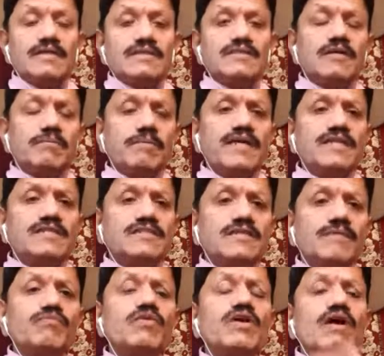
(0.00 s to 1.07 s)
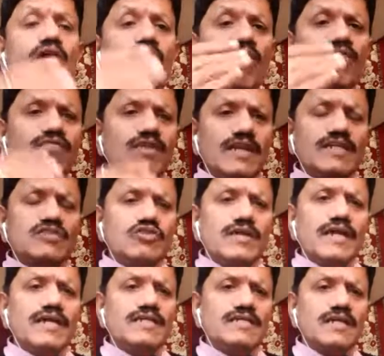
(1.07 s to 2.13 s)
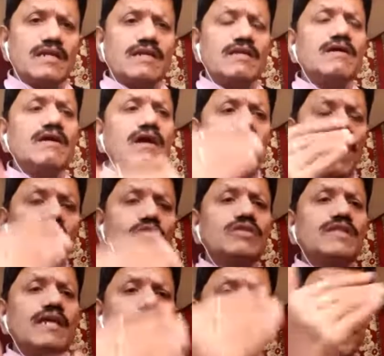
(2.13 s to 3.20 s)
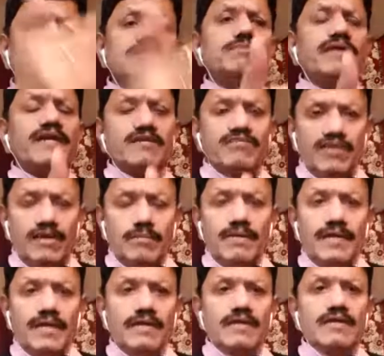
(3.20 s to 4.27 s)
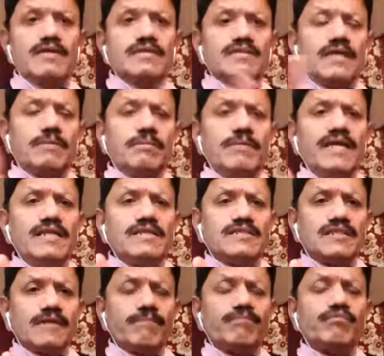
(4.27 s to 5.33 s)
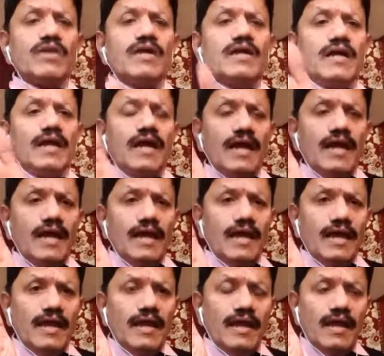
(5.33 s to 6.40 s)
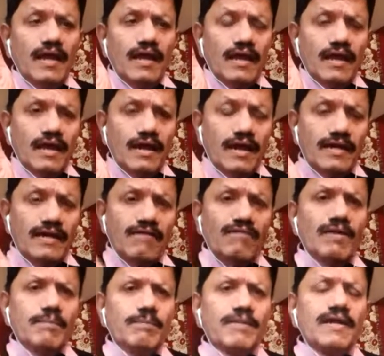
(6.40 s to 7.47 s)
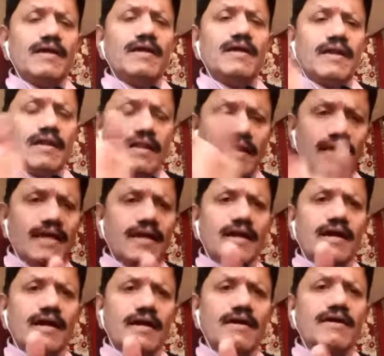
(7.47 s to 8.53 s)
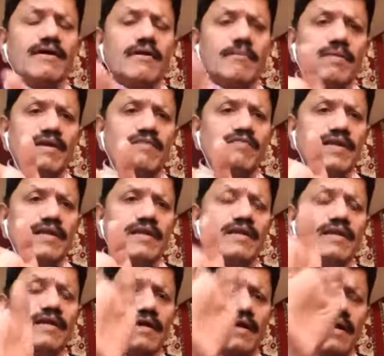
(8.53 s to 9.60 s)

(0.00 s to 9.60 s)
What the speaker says: That means after education, how their placement will be. That means a, a developing link between